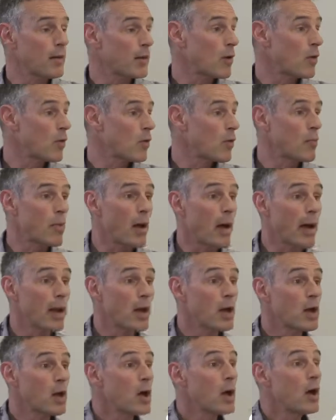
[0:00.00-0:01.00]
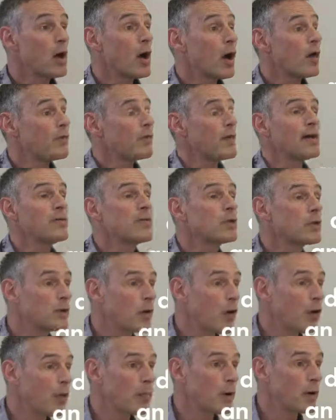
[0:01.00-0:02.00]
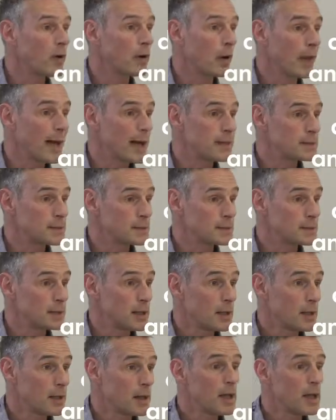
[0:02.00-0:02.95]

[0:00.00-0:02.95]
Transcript: to go and buy a $500 pair of glasses.